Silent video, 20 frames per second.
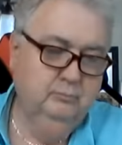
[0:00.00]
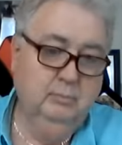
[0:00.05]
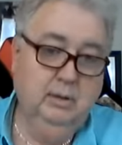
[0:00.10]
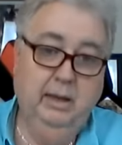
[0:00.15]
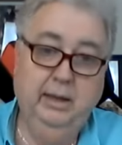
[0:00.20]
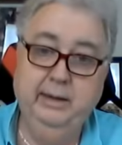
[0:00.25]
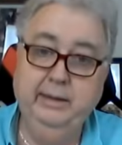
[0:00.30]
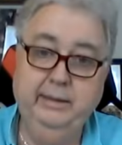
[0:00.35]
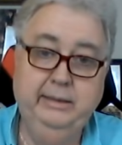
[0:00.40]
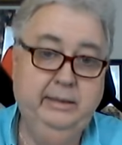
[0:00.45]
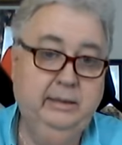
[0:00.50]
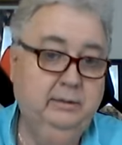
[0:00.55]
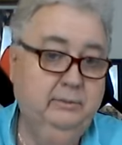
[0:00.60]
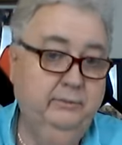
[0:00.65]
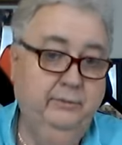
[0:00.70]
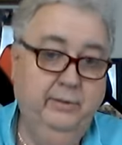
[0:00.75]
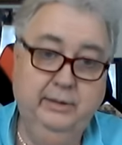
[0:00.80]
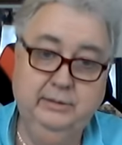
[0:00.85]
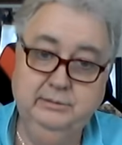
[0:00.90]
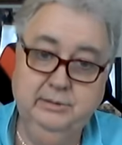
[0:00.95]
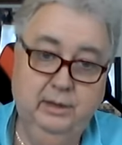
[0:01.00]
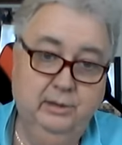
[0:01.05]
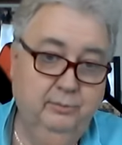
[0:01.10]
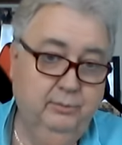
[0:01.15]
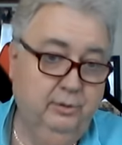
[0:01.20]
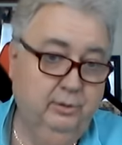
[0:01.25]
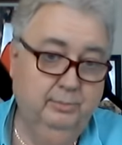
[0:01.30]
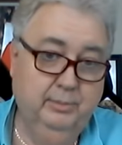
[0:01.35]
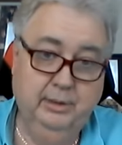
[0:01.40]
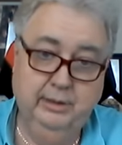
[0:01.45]
And again, that's not
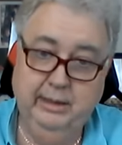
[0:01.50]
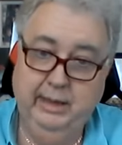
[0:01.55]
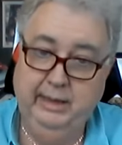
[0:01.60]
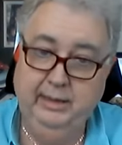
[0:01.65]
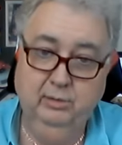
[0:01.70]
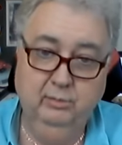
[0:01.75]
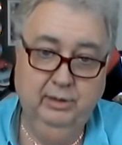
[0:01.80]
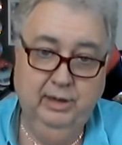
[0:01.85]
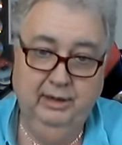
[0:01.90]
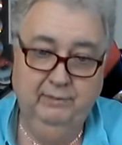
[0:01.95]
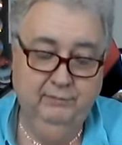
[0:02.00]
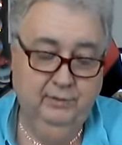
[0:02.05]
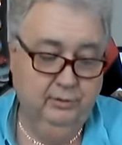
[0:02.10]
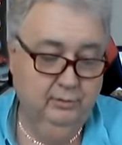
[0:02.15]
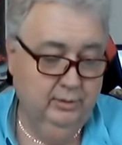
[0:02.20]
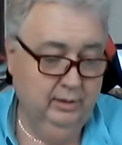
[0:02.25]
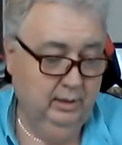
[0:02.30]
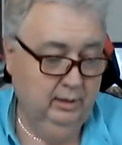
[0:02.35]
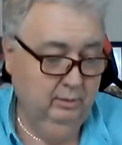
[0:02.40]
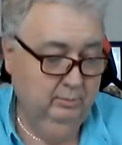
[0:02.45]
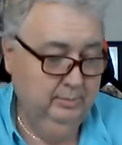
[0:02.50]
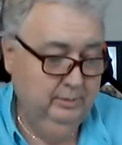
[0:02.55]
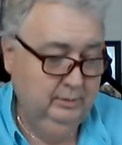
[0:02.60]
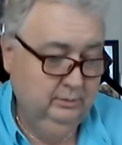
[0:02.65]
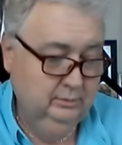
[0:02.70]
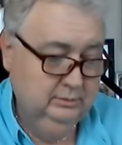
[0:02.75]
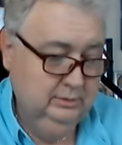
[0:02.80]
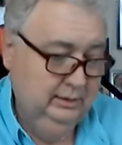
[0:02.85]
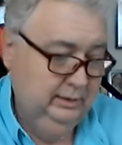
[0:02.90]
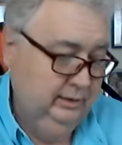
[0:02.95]
real money. I don't have $100
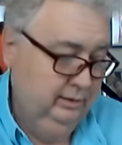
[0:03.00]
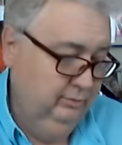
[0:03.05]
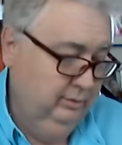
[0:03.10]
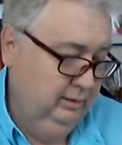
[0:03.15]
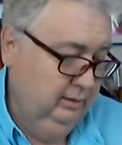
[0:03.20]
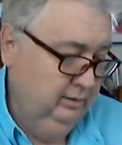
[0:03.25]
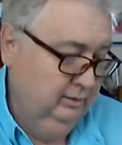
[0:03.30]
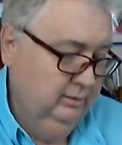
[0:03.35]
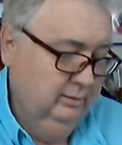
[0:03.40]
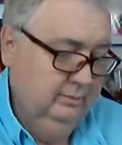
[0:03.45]
bills laying around.